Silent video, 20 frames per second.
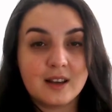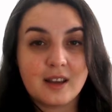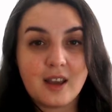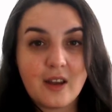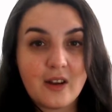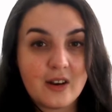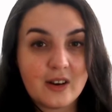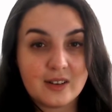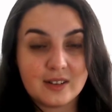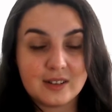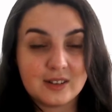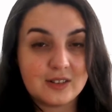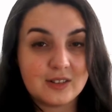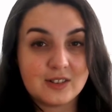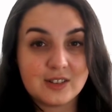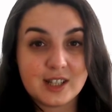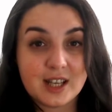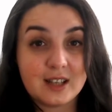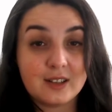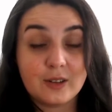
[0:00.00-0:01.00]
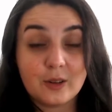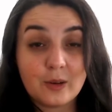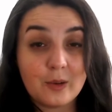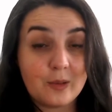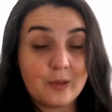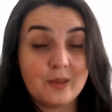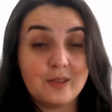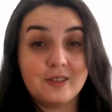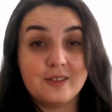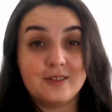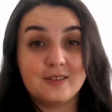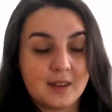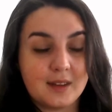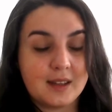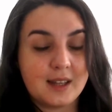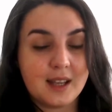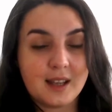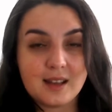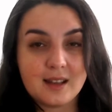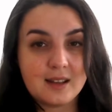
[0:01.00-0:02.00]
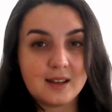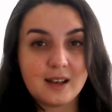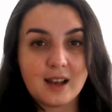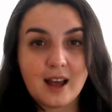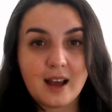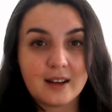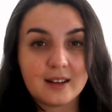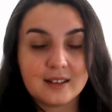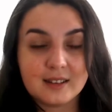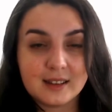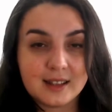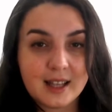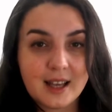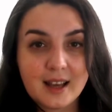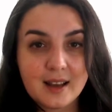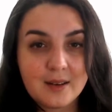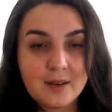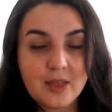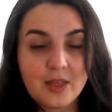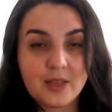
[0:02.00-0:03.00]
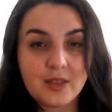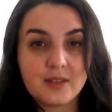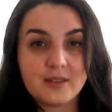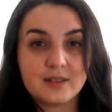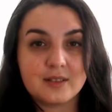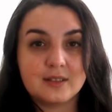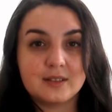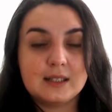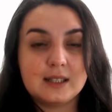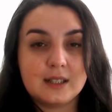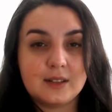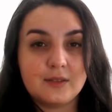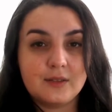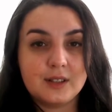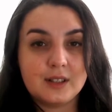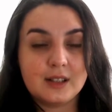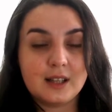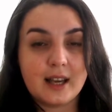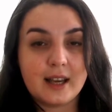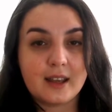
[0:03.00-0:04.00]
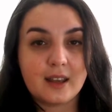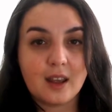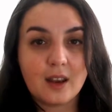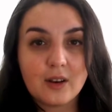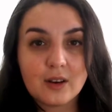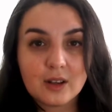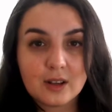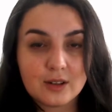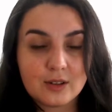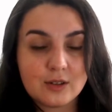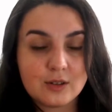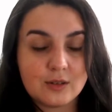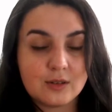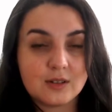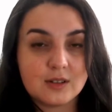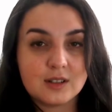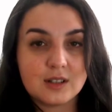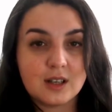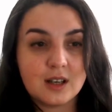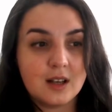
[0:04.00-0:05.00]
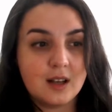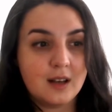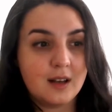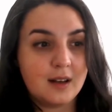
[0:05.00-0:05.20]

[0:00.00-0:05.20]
characters at all. They lack depth. They feel like caricatures.